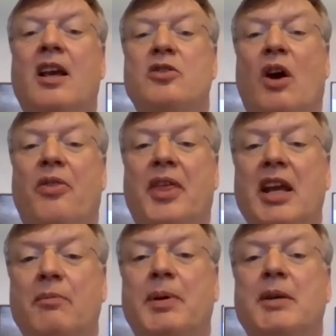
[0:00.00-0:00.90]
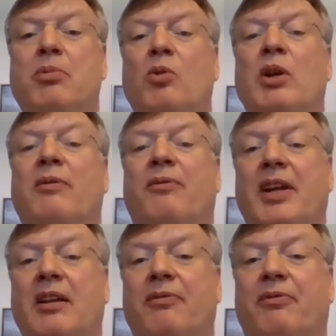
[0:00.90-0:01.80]
So I think people will
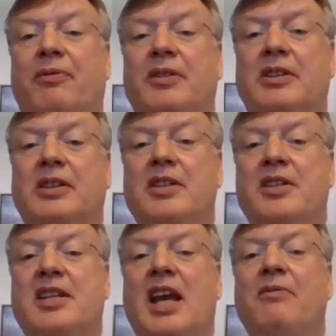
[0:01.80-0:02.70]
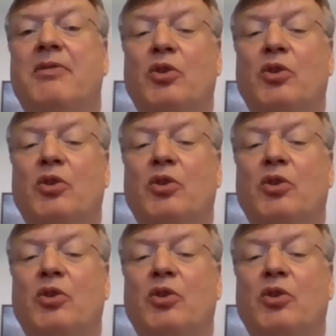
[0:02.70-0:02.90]
feel safer